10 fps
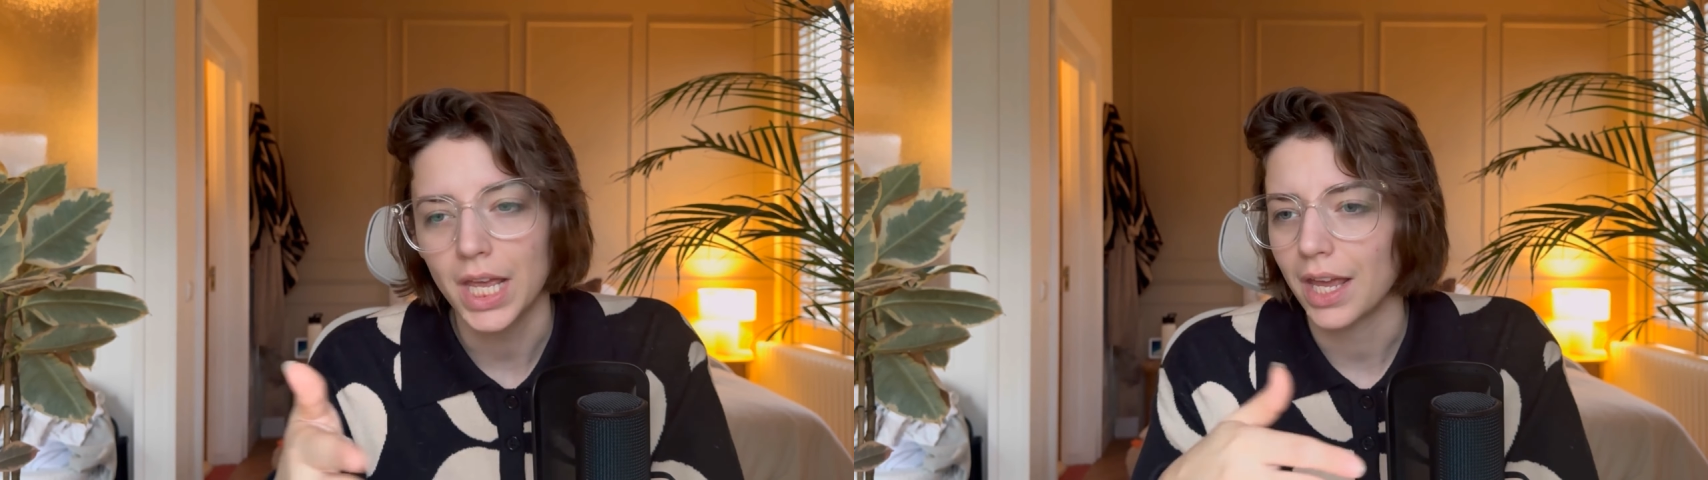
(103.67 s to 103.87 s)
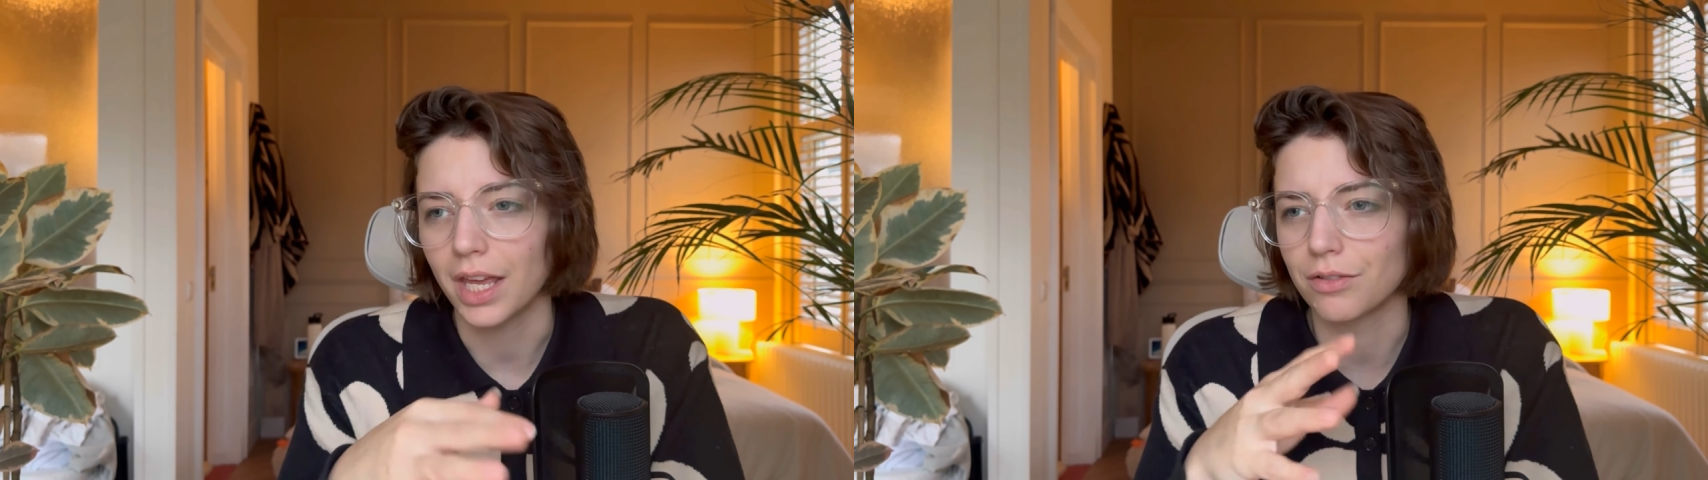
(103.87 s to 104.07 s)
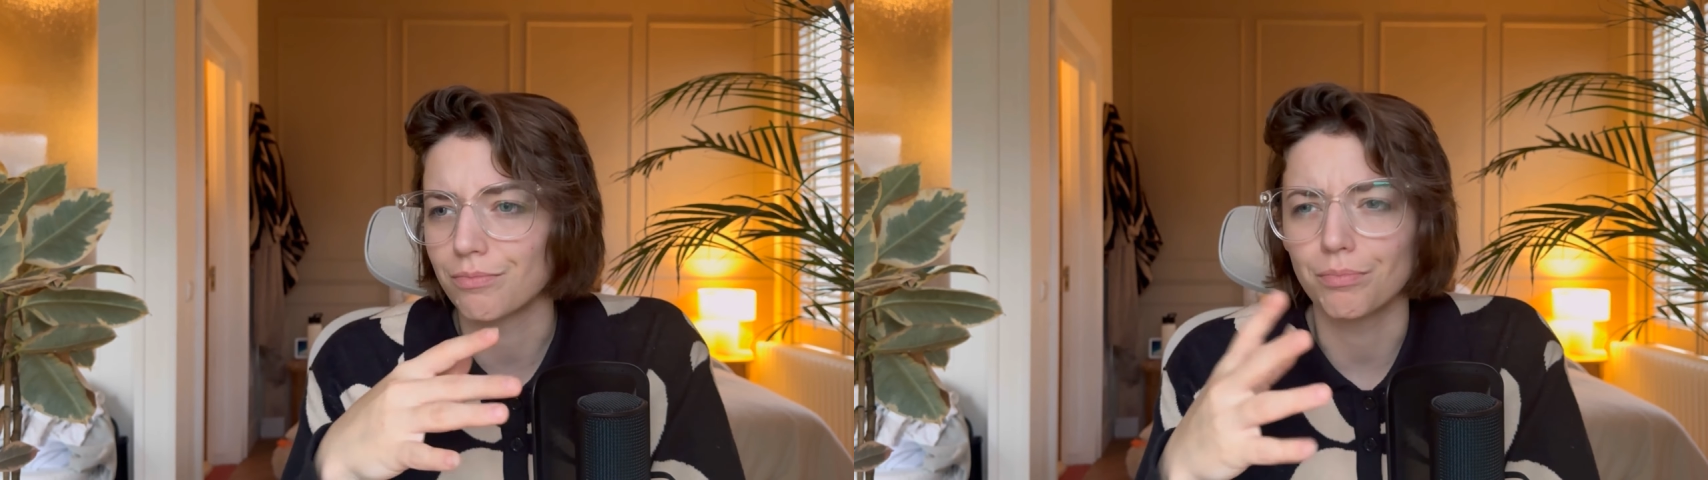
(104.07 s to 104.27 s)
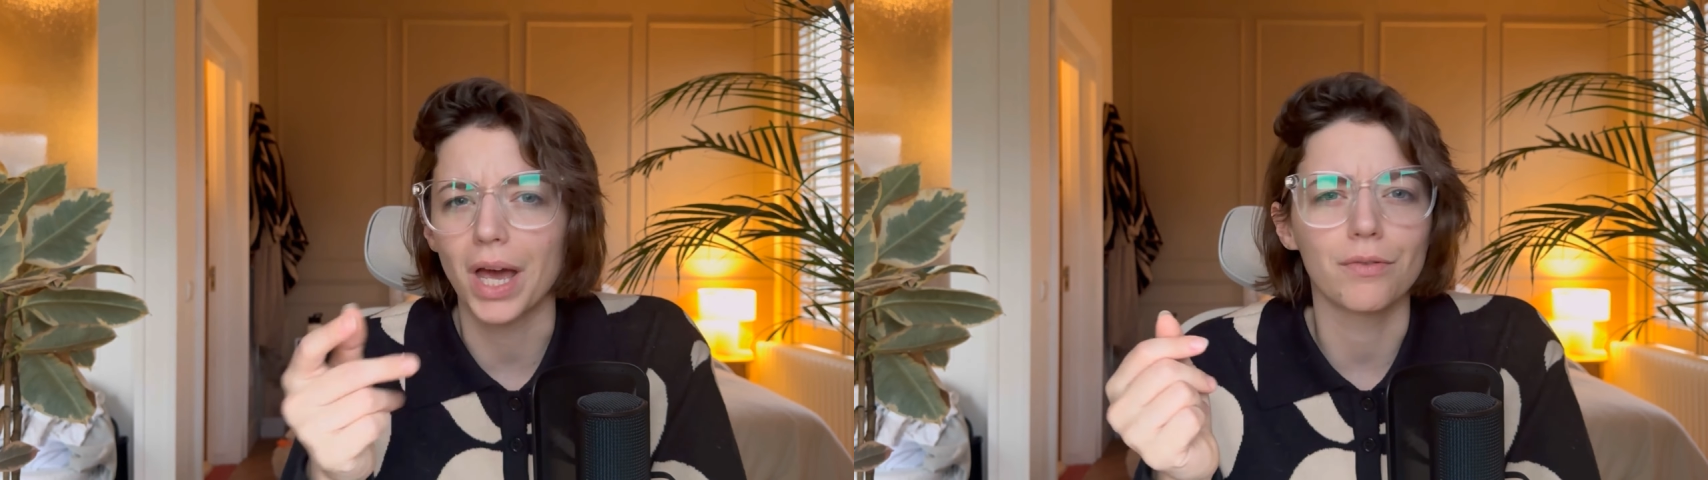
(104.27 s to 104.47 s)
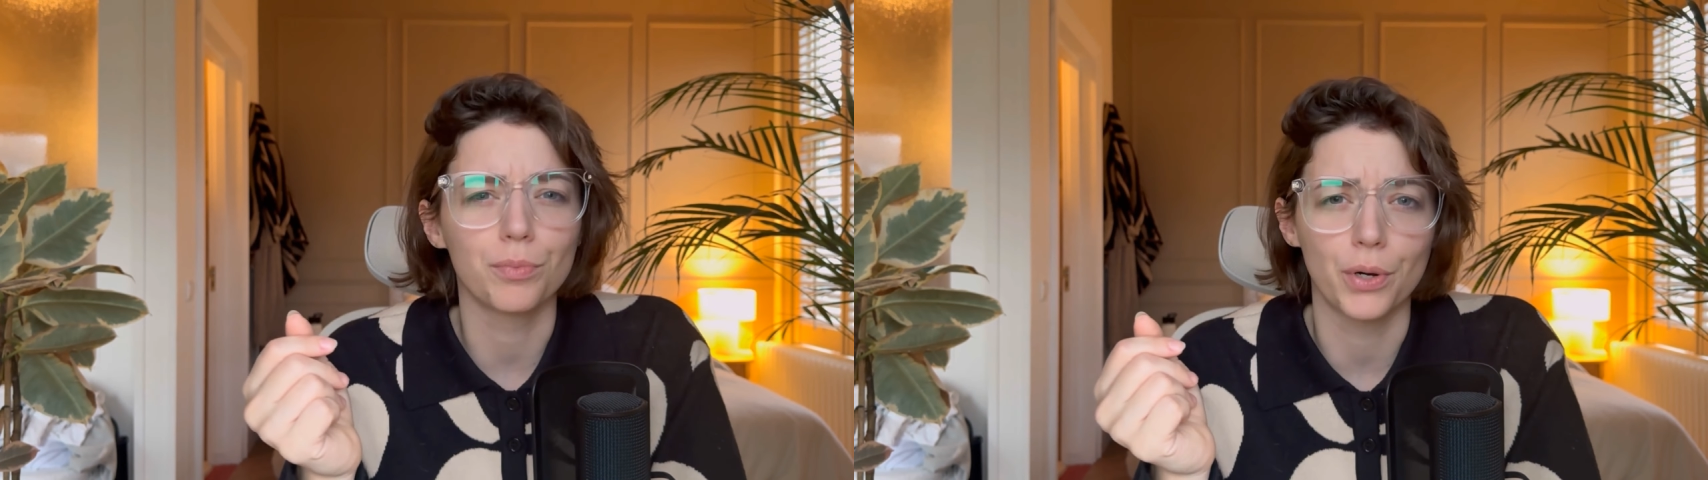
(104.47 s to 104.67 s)
and
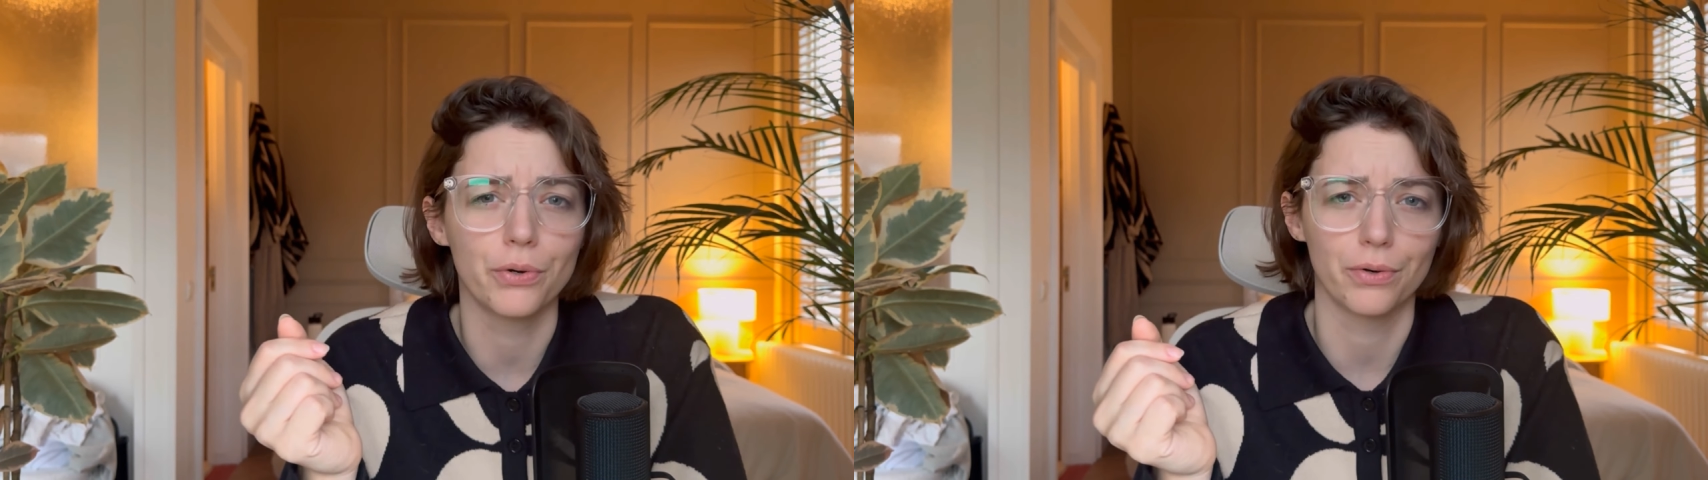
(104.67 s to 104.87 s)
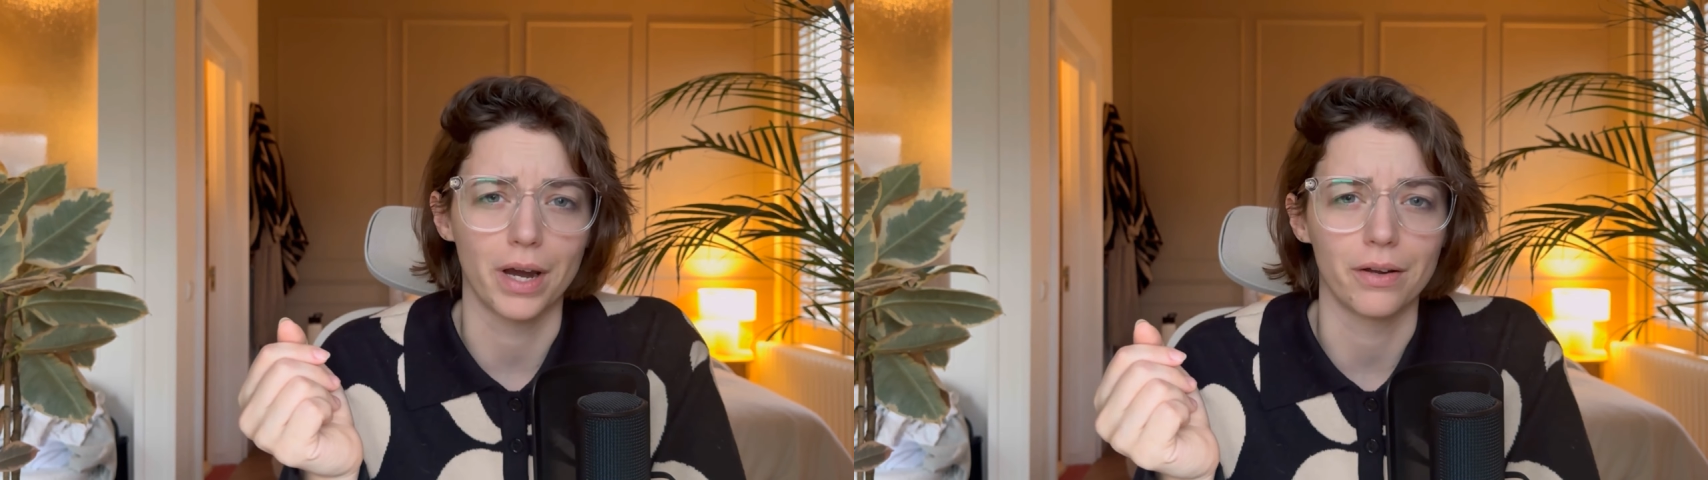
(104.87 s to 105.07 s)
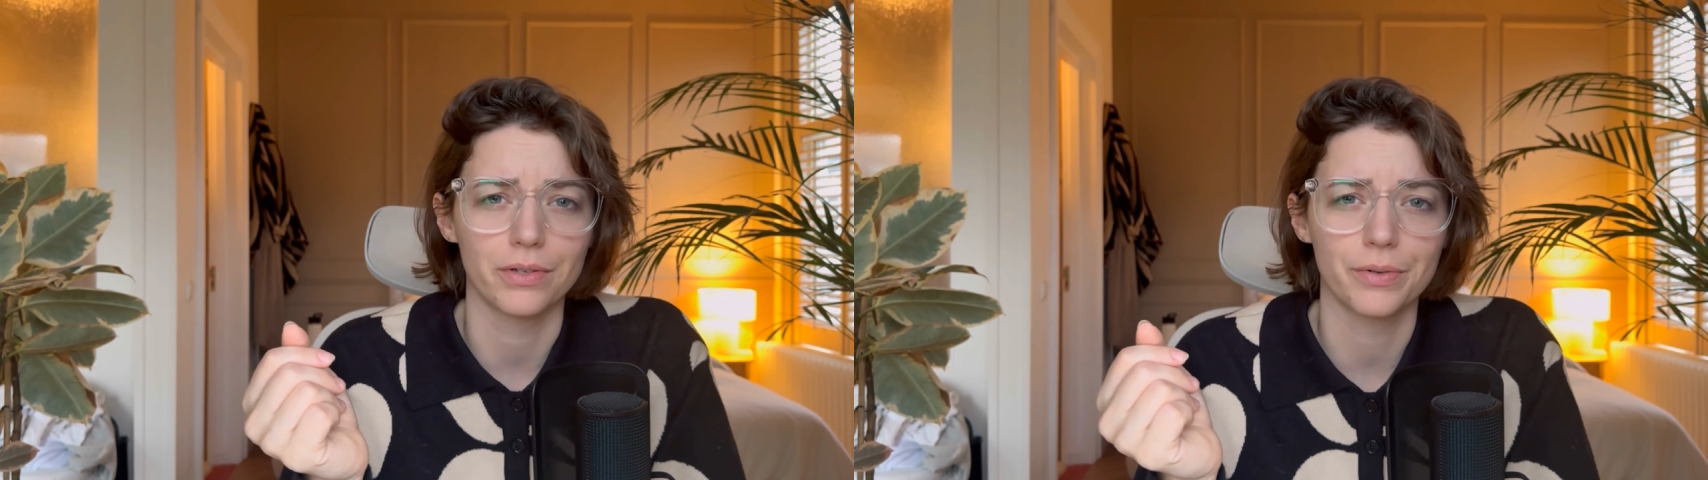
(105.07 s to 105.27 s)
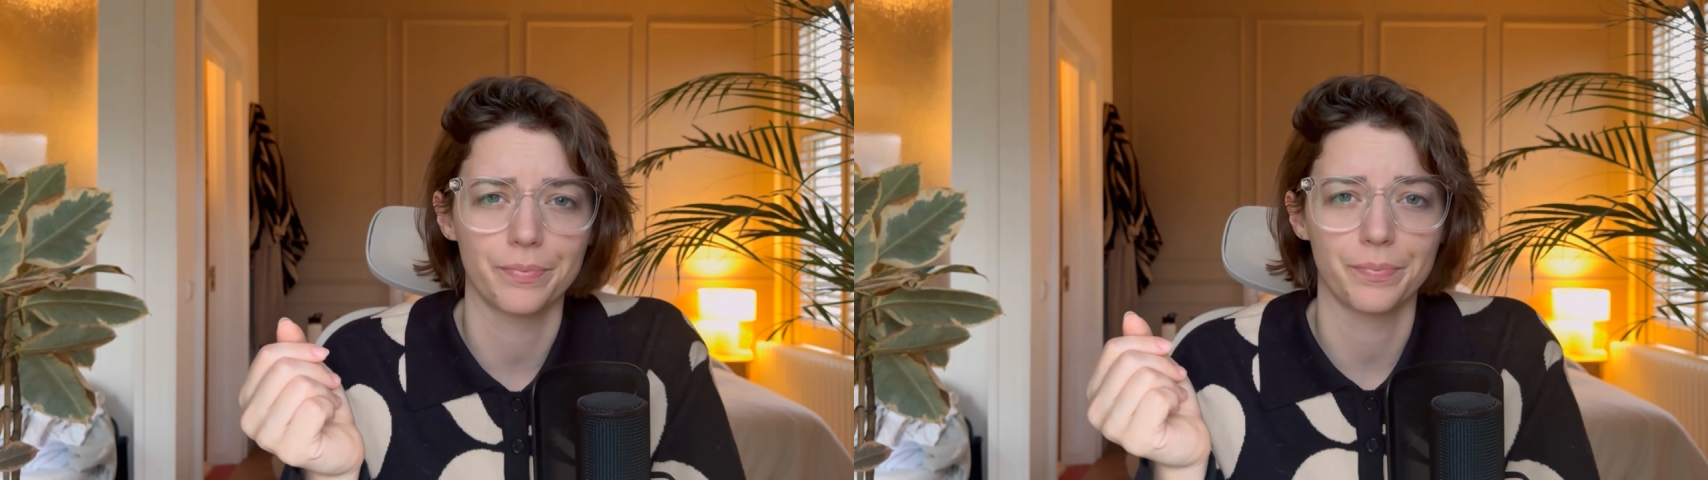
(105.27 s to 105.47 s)
have a poke around.